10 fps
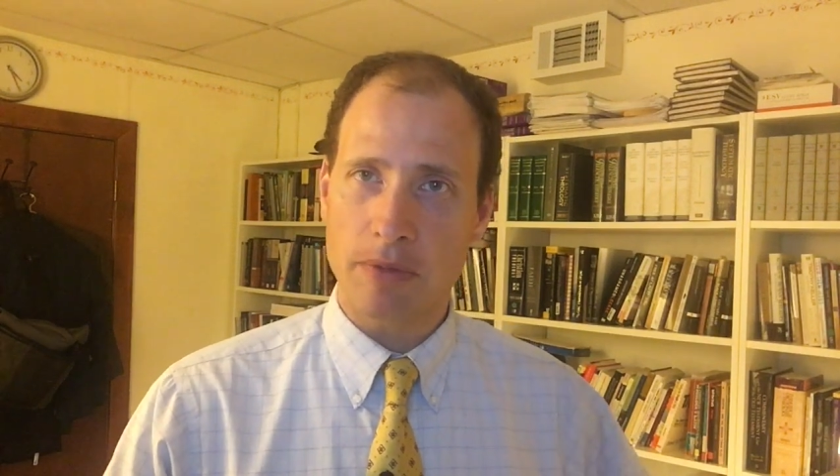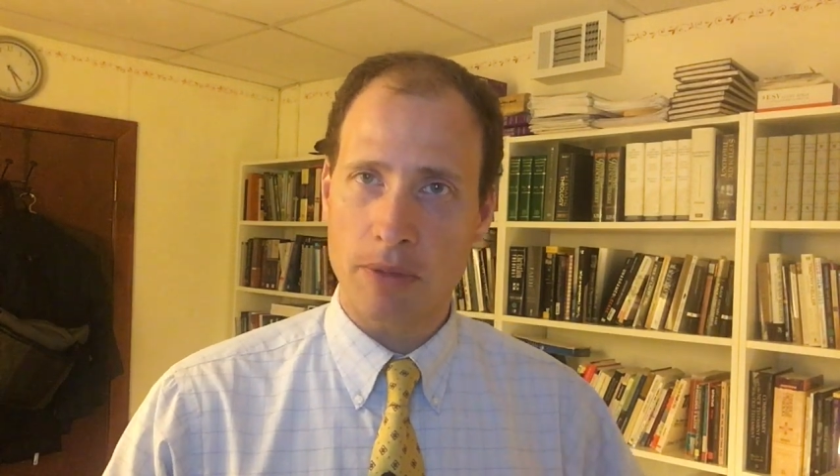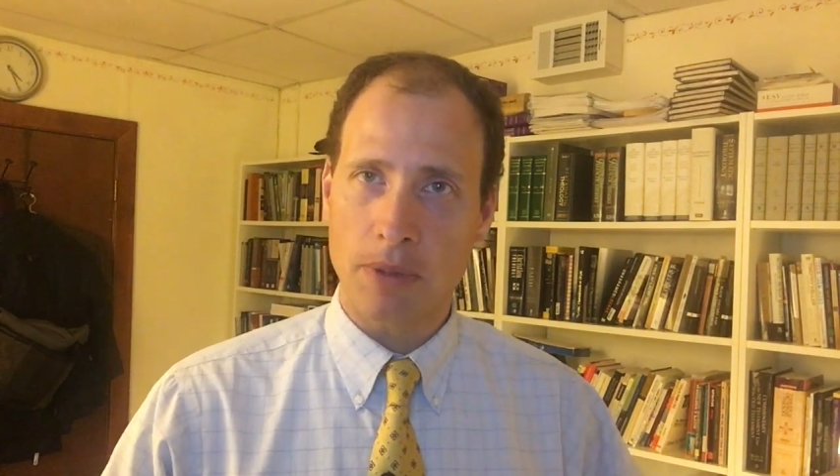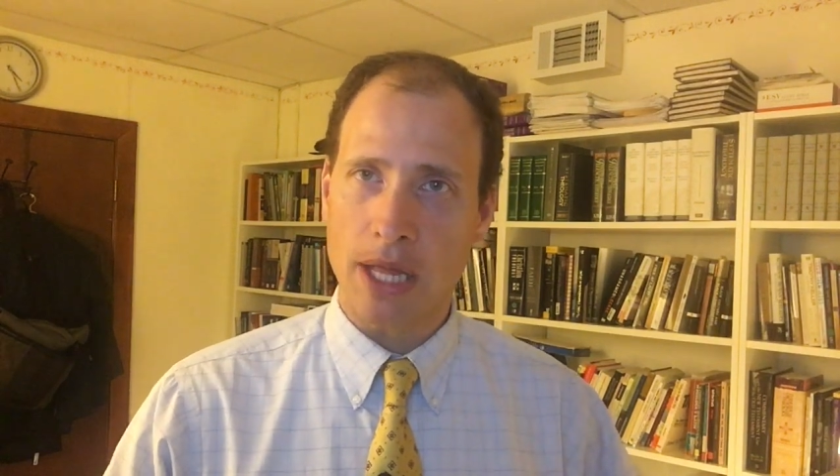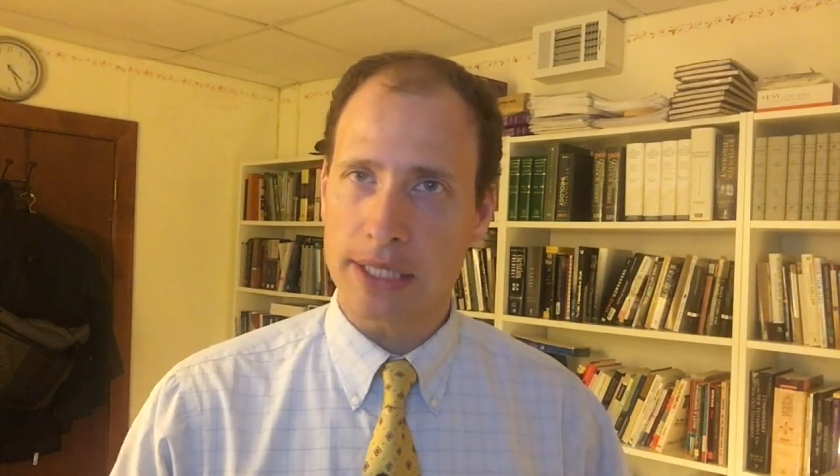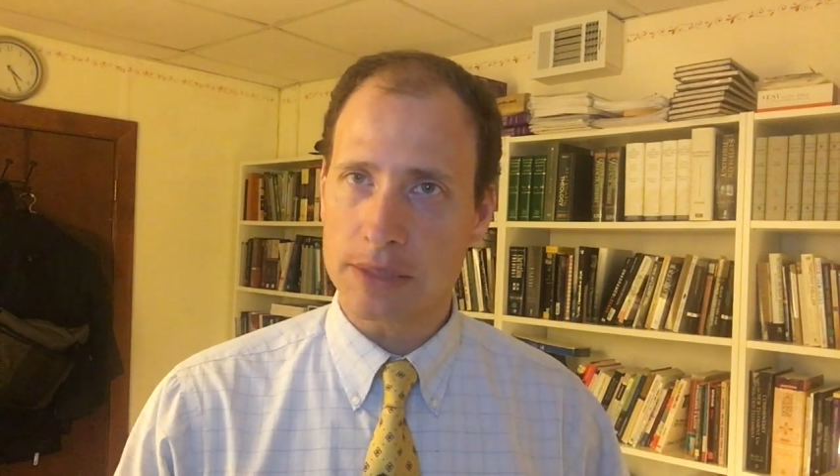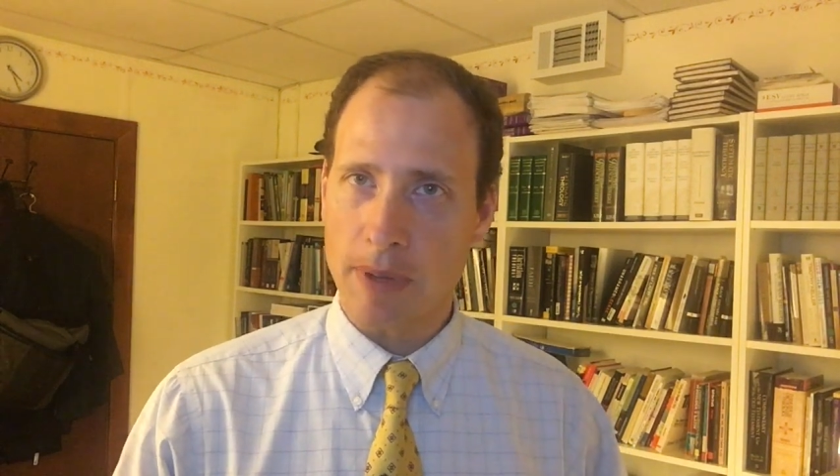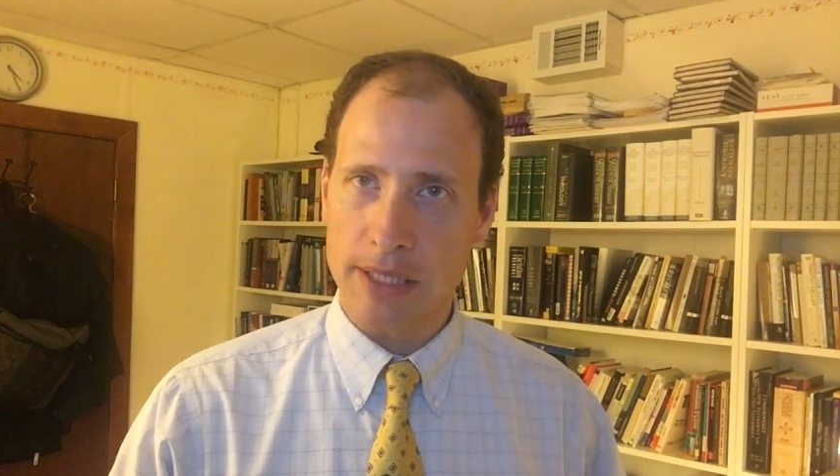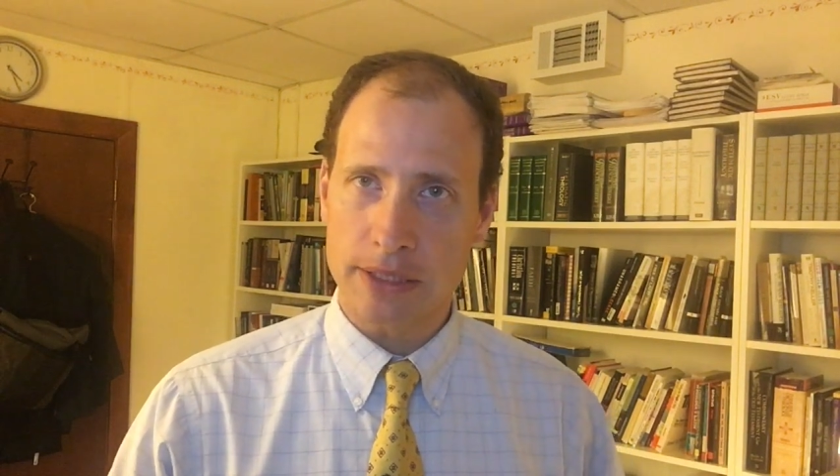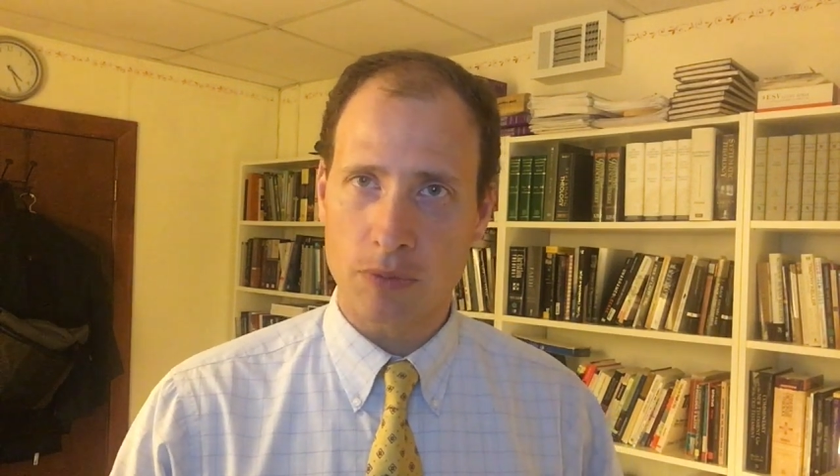of the blind
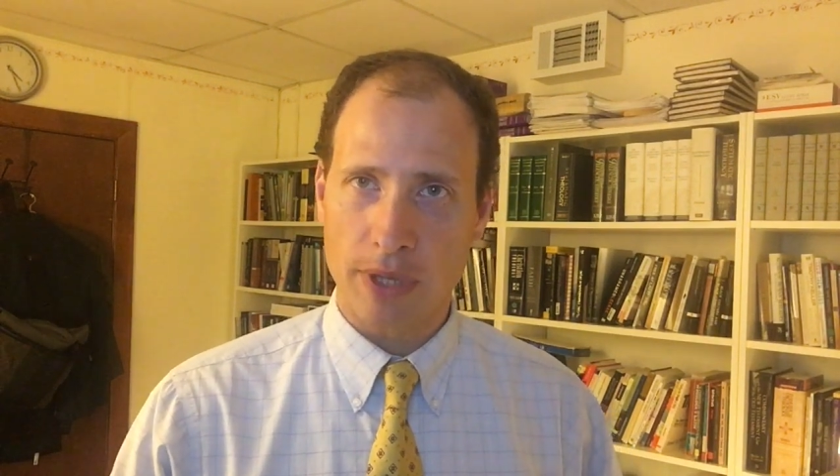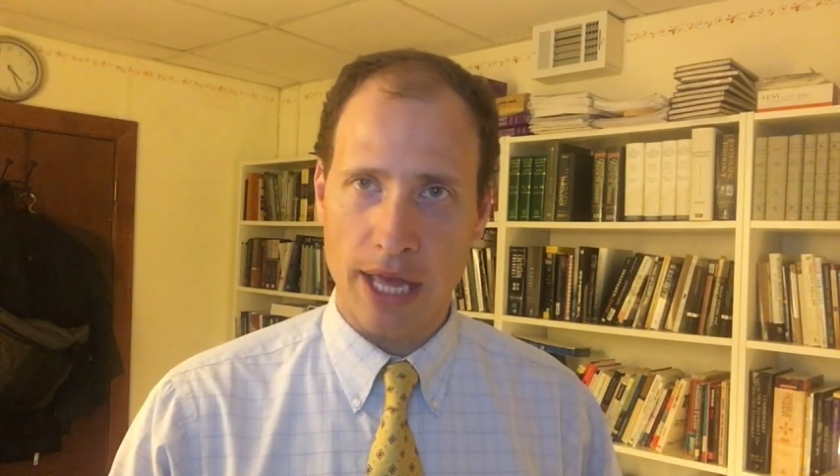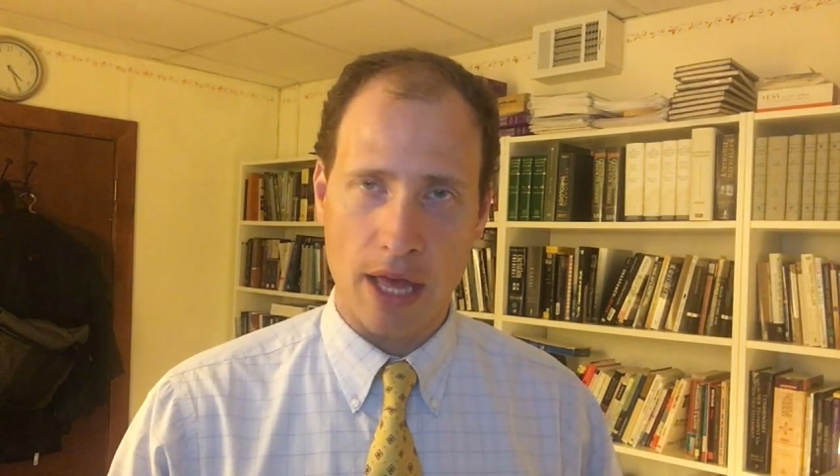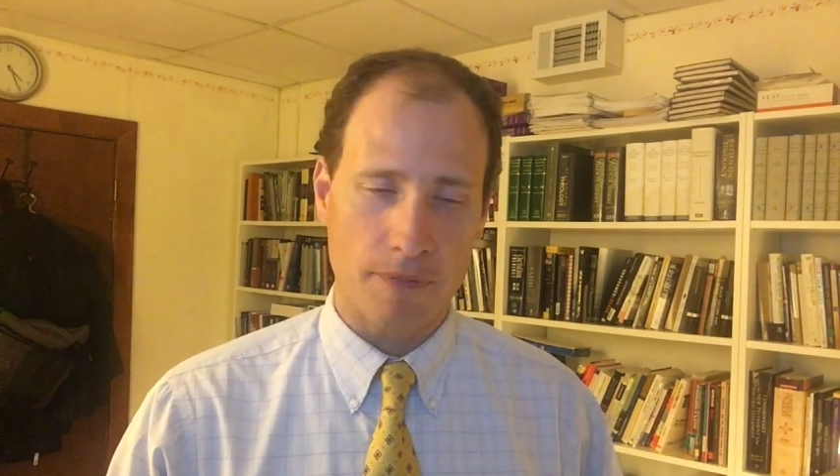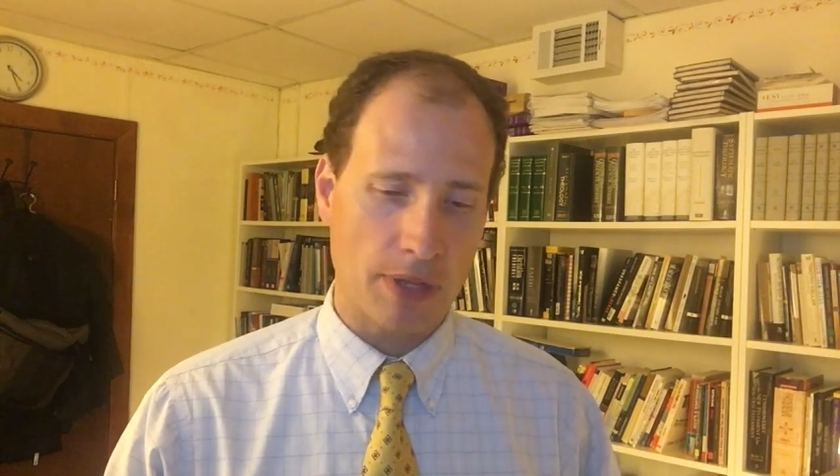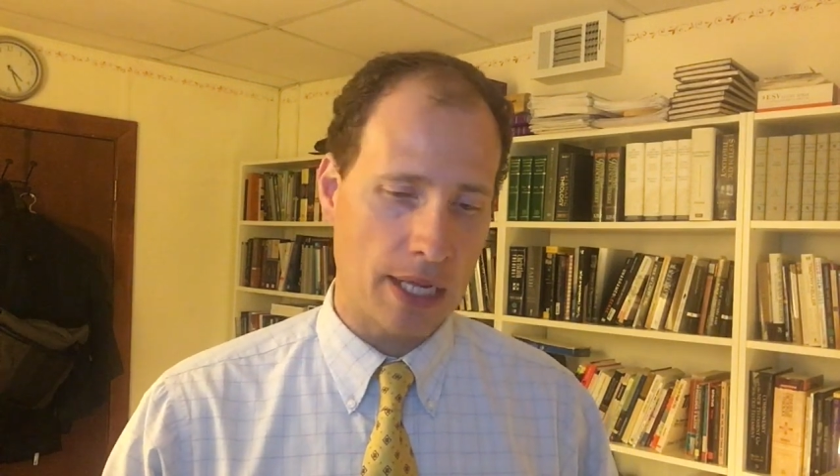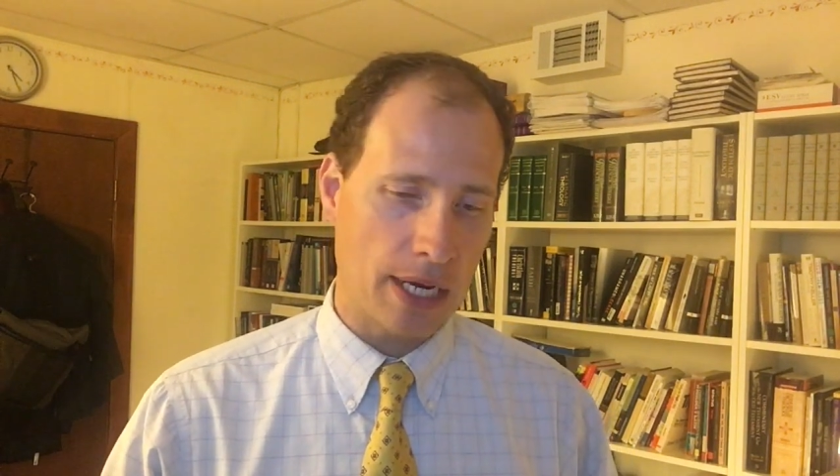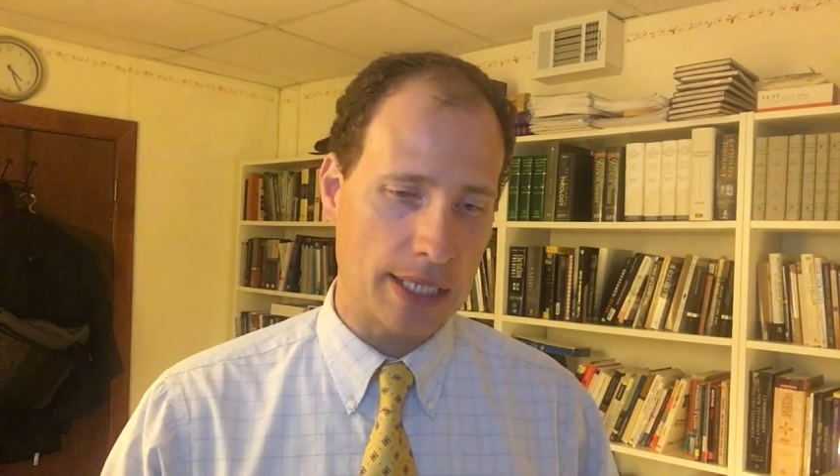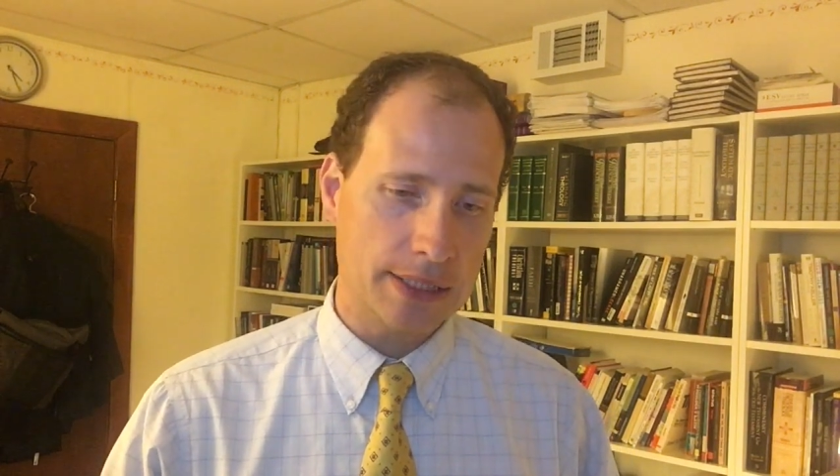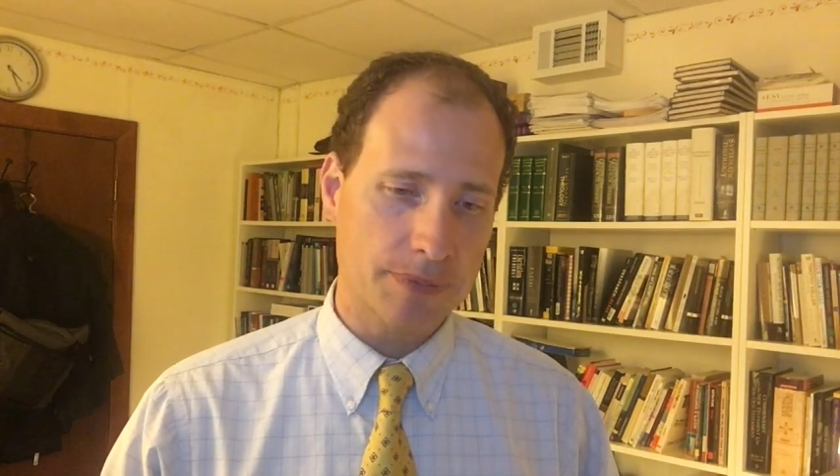spots that we have in
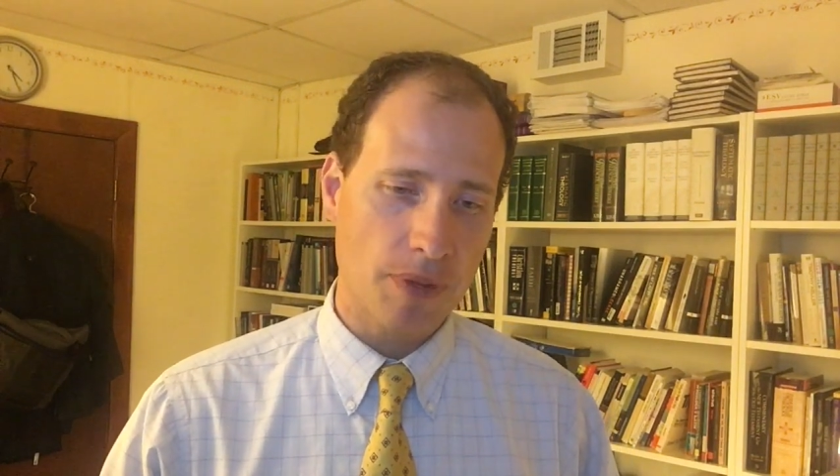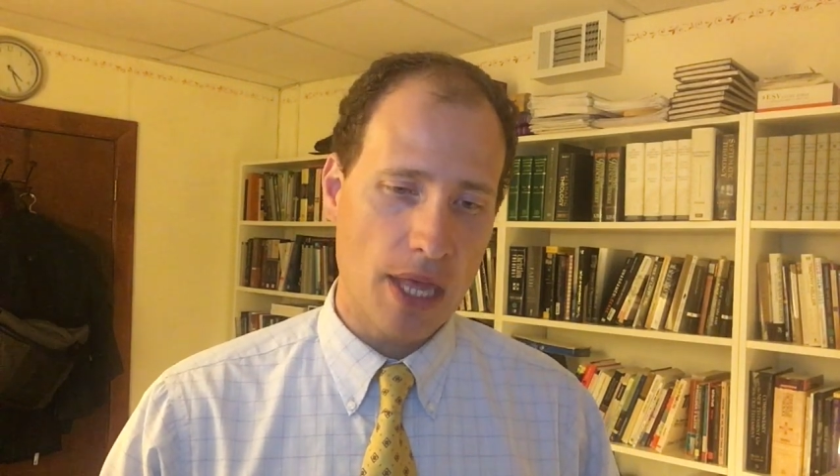us.